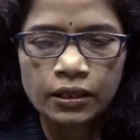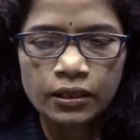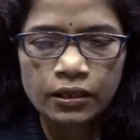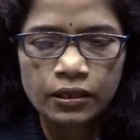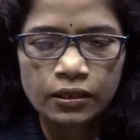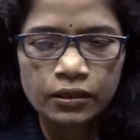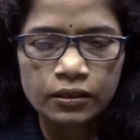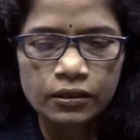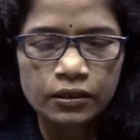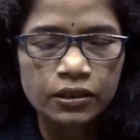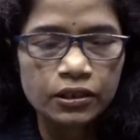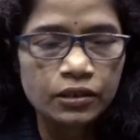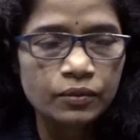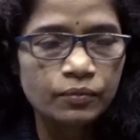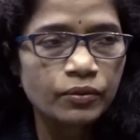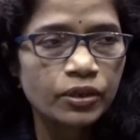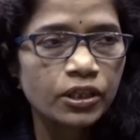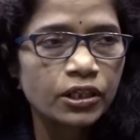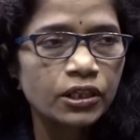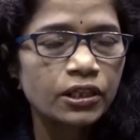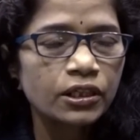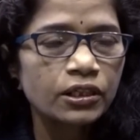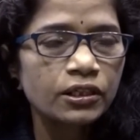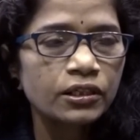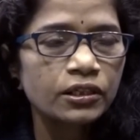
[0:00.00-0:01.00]
and this
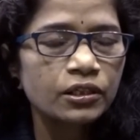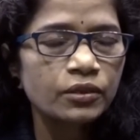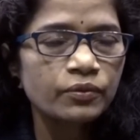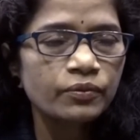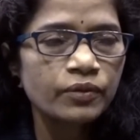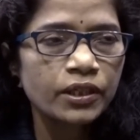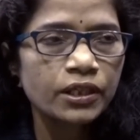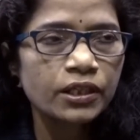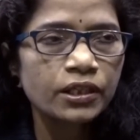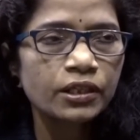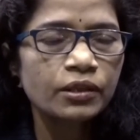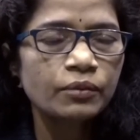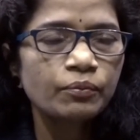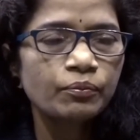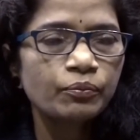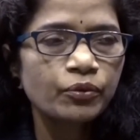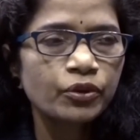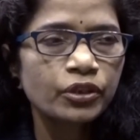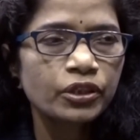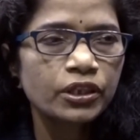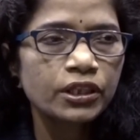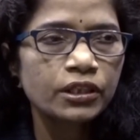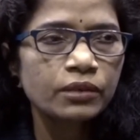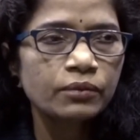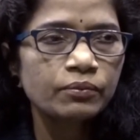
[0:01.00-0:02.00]
model is very
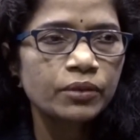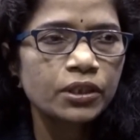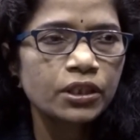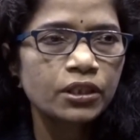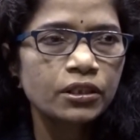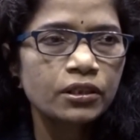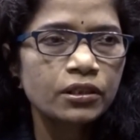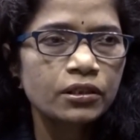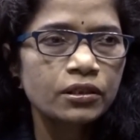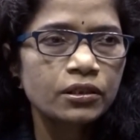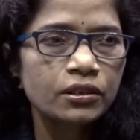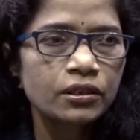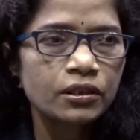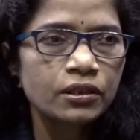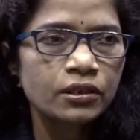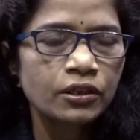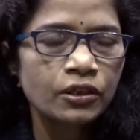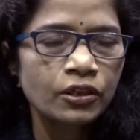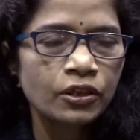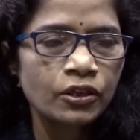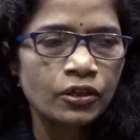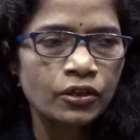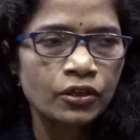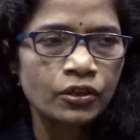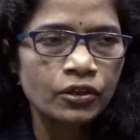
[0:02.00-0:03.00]
important because
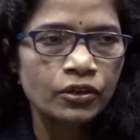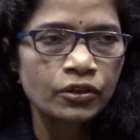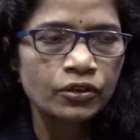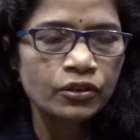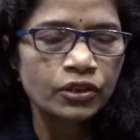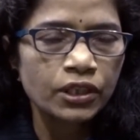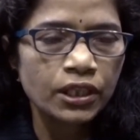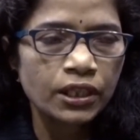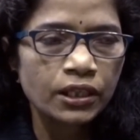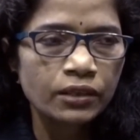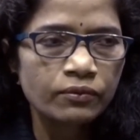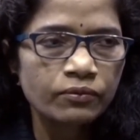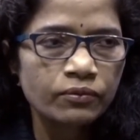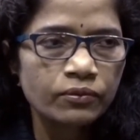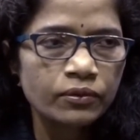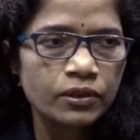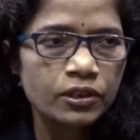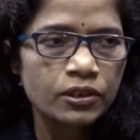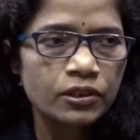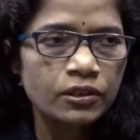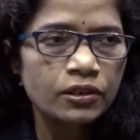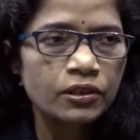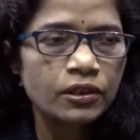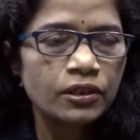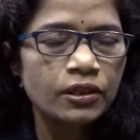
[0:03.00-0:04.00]

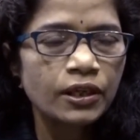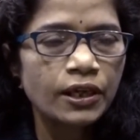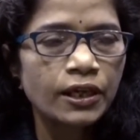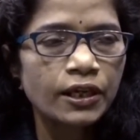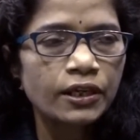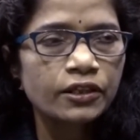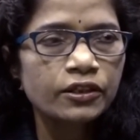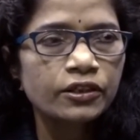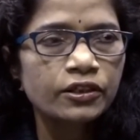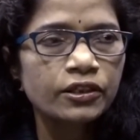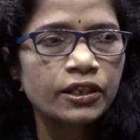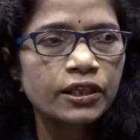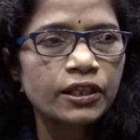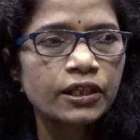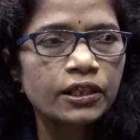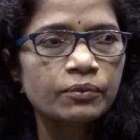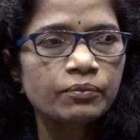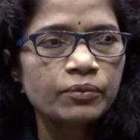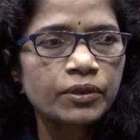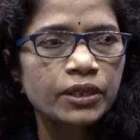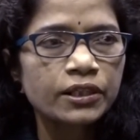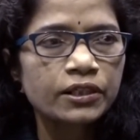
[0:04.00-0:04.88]
tribal healthcare